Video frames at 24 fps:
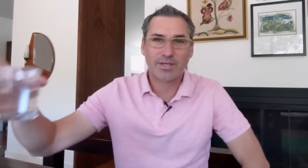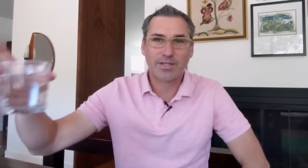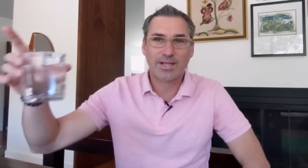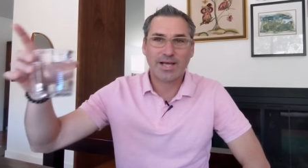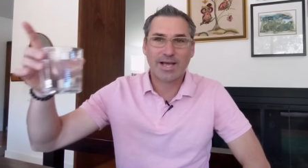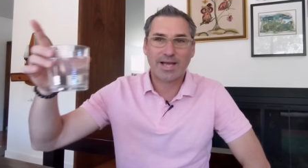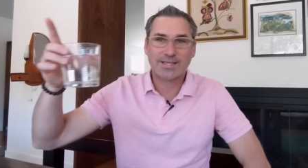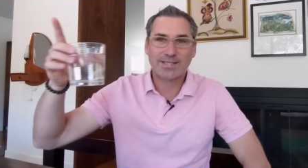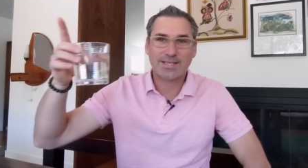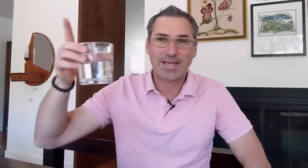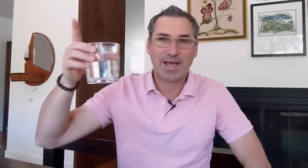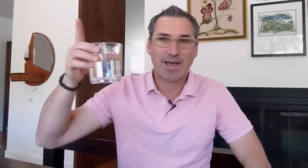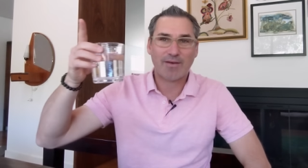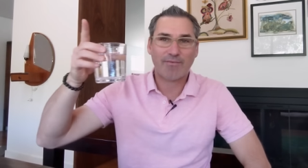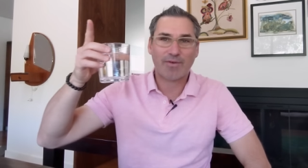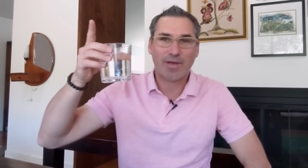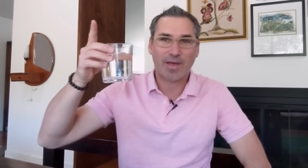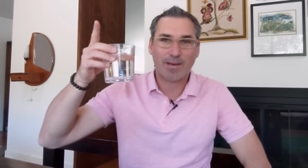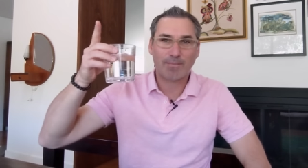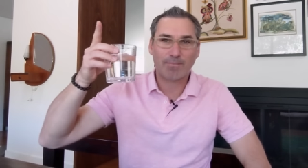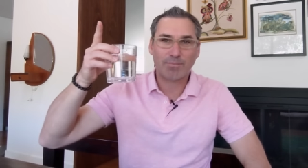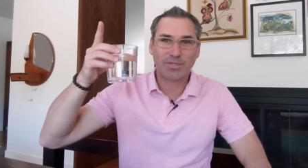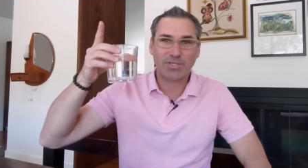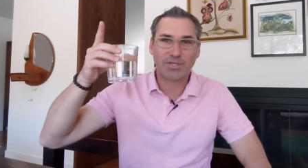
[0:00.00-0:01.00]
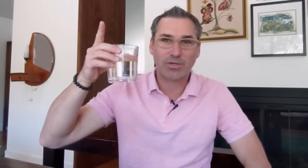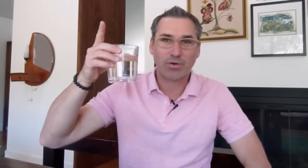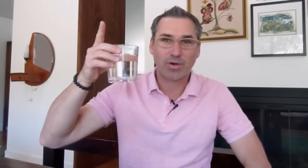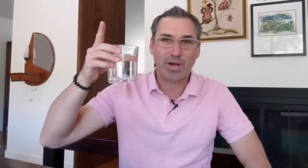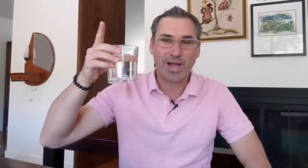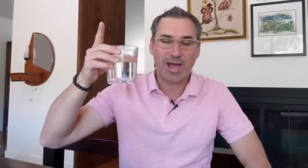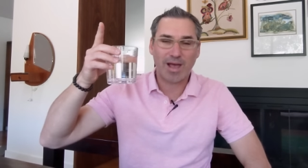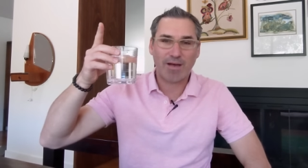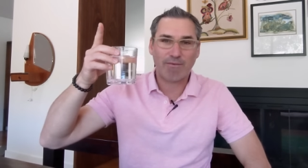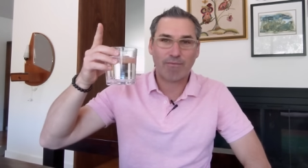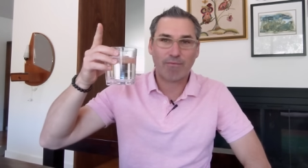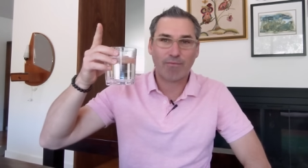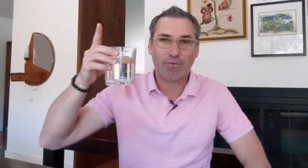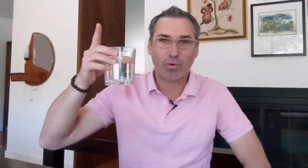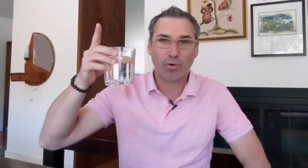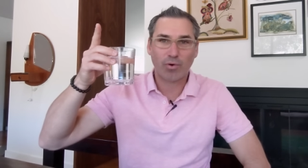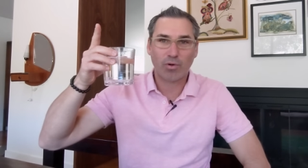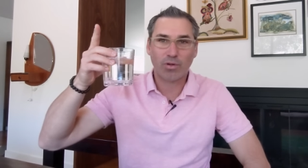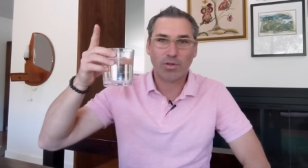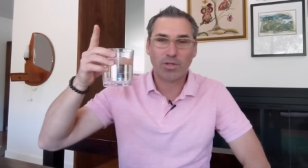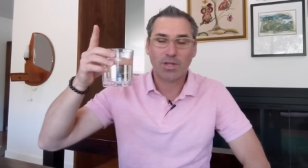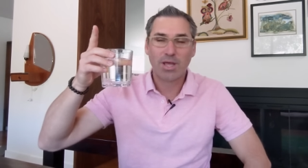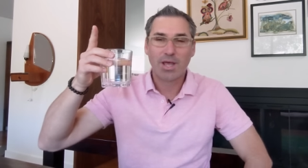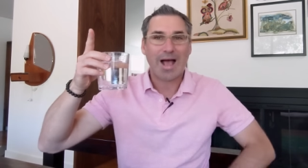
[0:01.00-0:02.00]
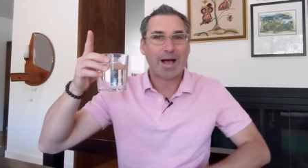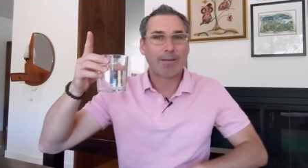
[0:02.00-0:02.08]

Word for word: glass half empty or half full.